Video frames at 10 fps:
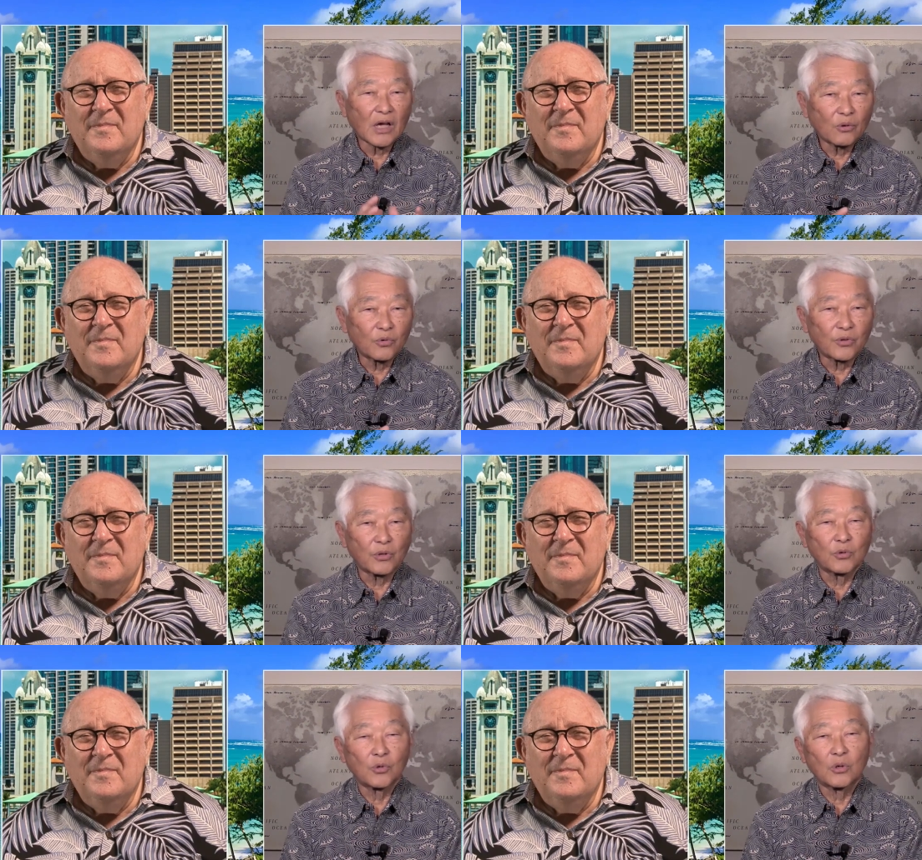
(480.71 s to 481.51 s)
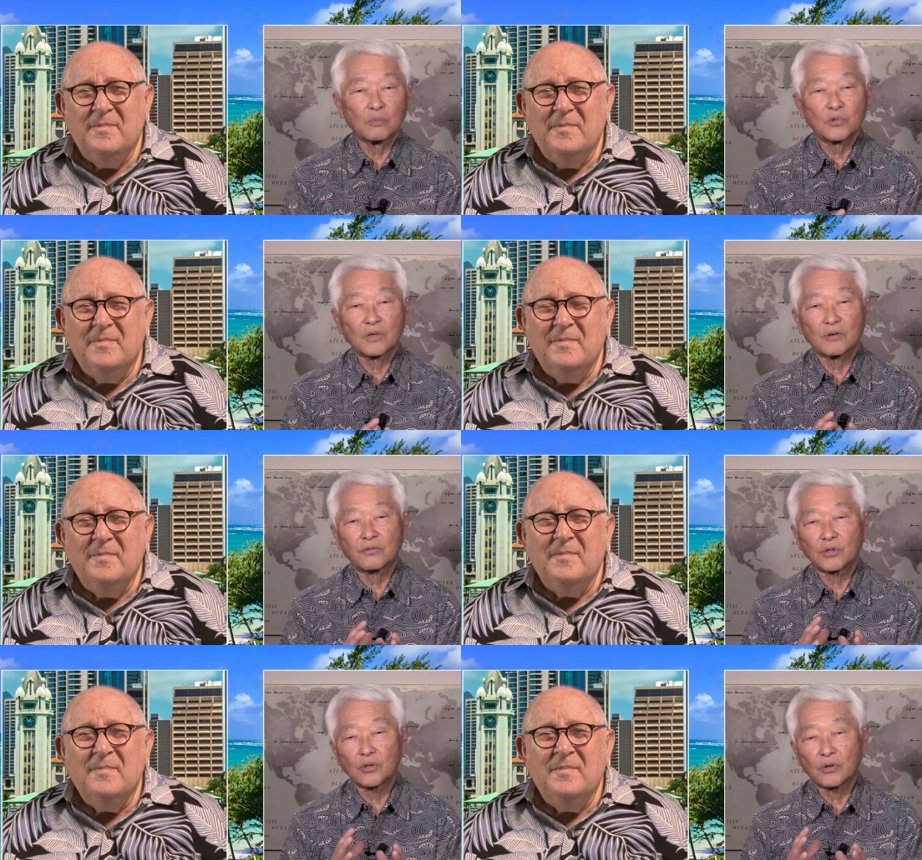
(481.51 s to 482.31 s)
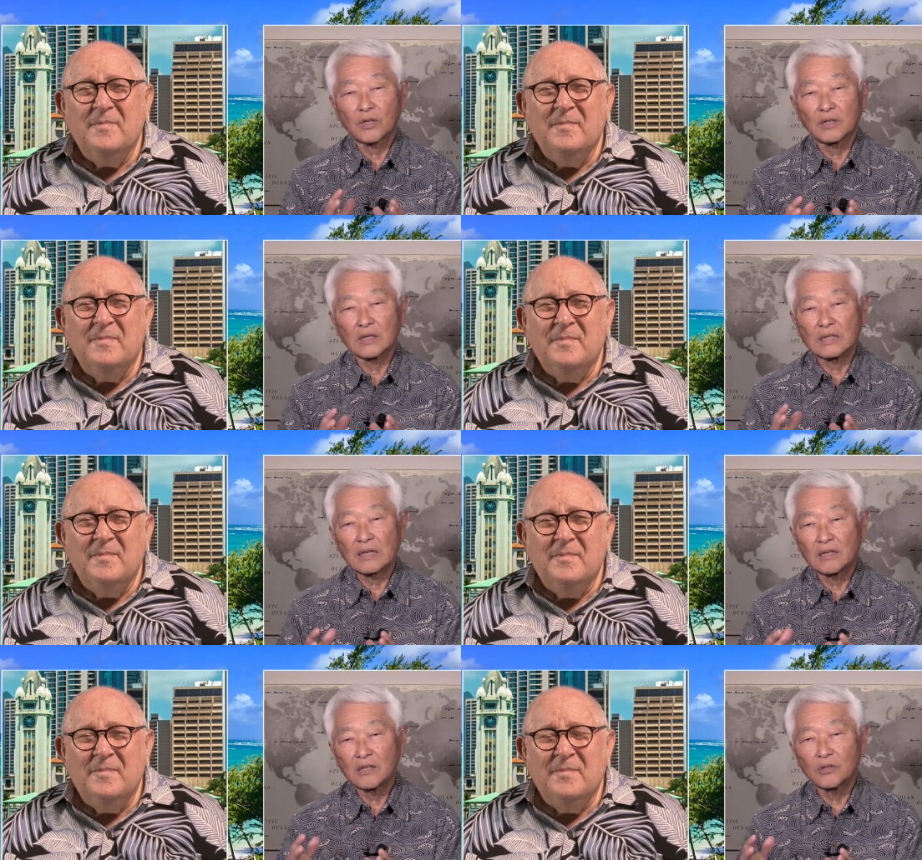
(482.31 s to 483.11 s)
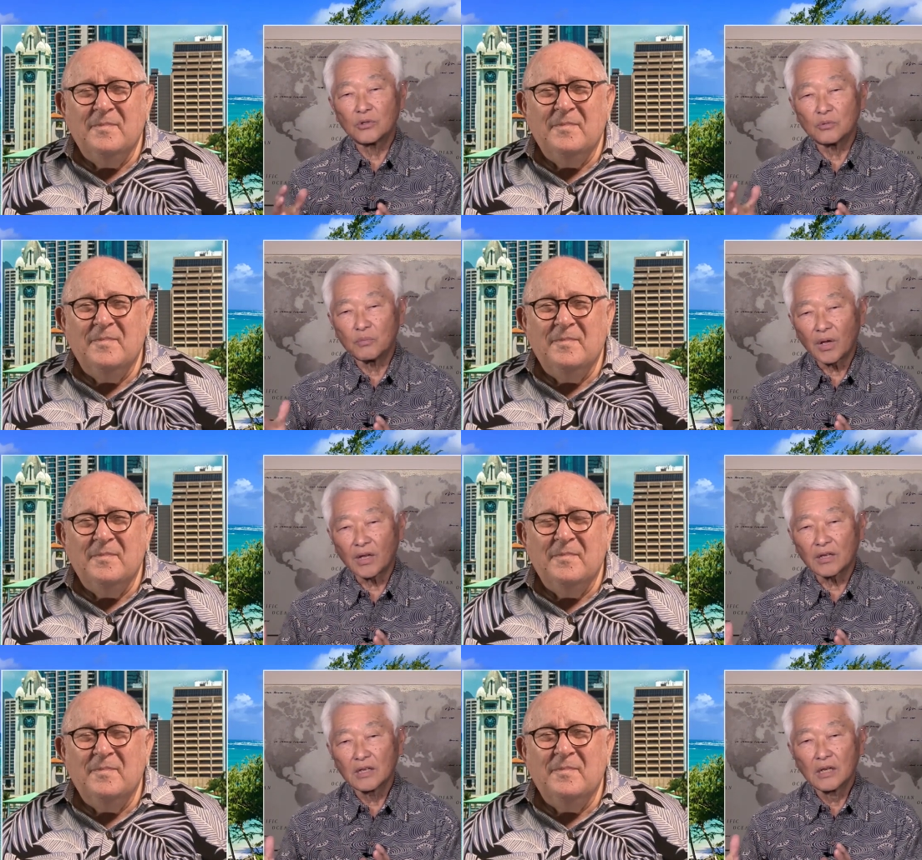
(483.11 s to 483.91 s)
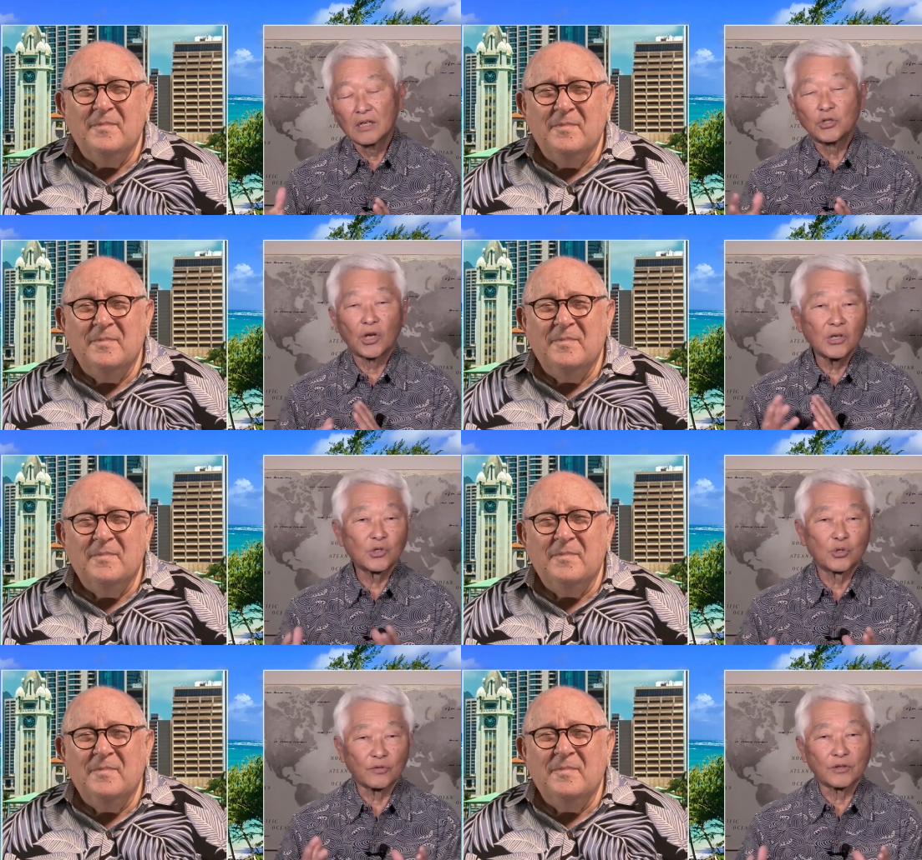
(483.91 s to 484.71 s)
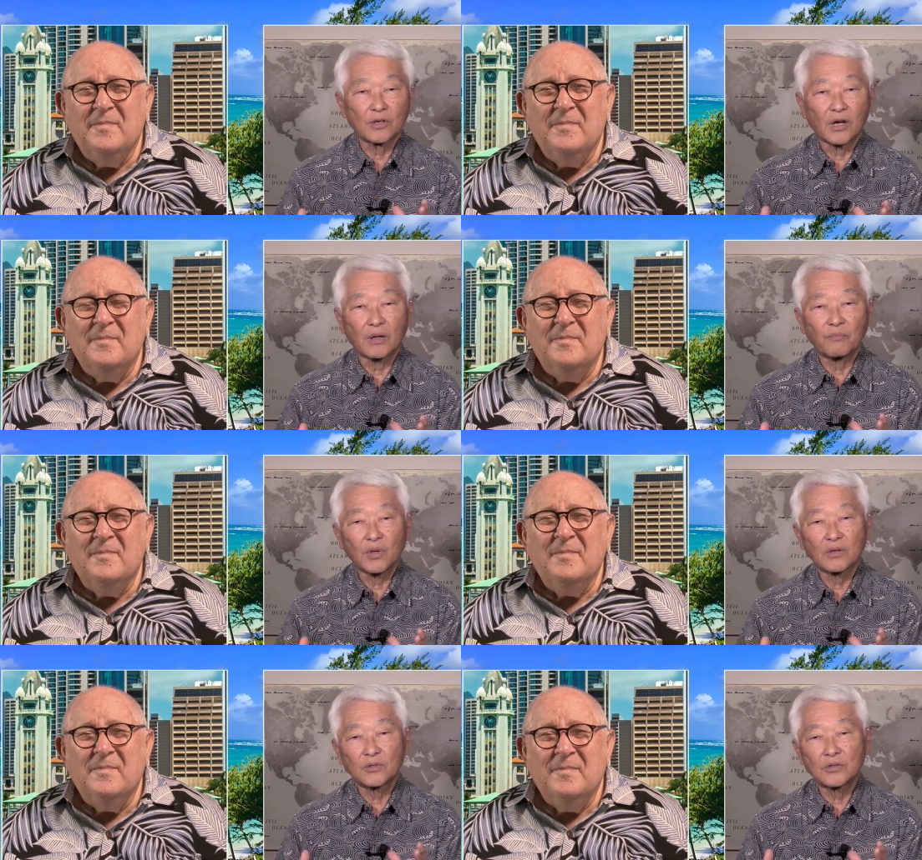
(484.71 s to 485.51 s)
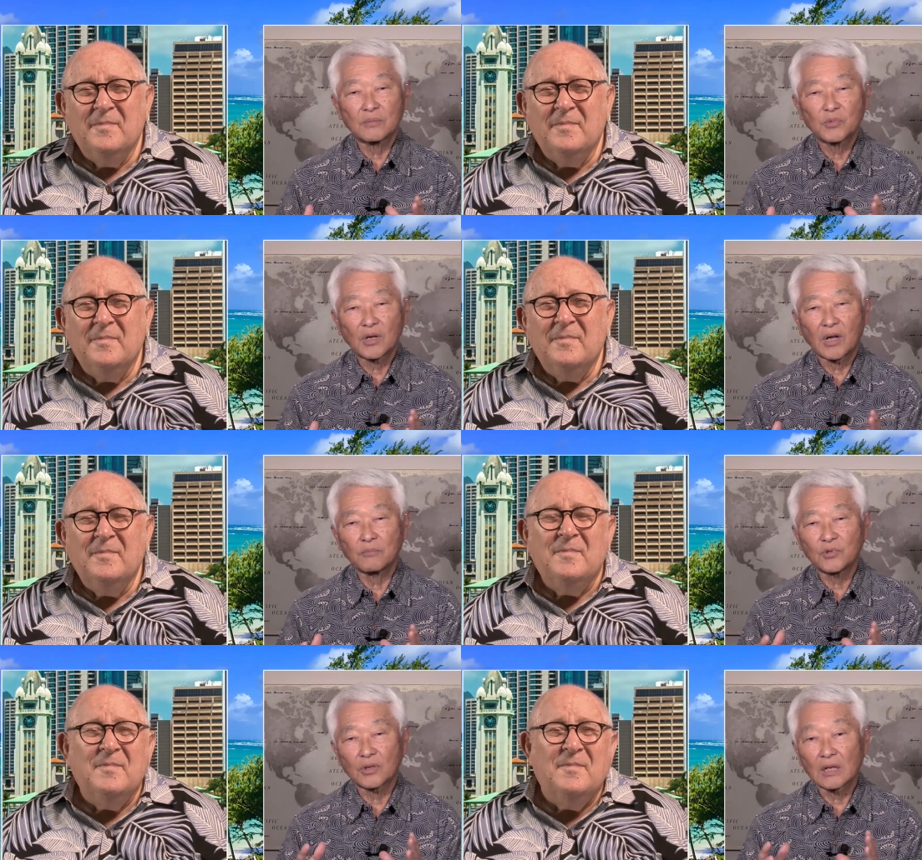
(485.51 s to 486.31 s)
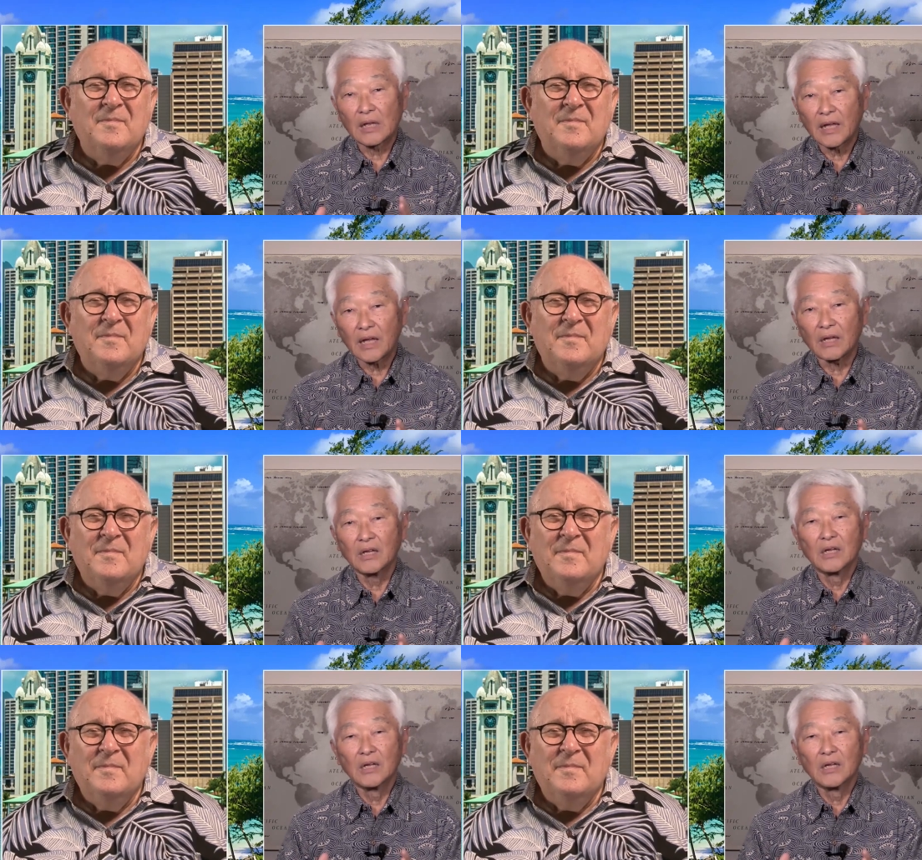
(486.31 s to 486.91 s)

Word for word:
Speaker 1: out with in terms of what you had intended to make changes over time because sometimes the clay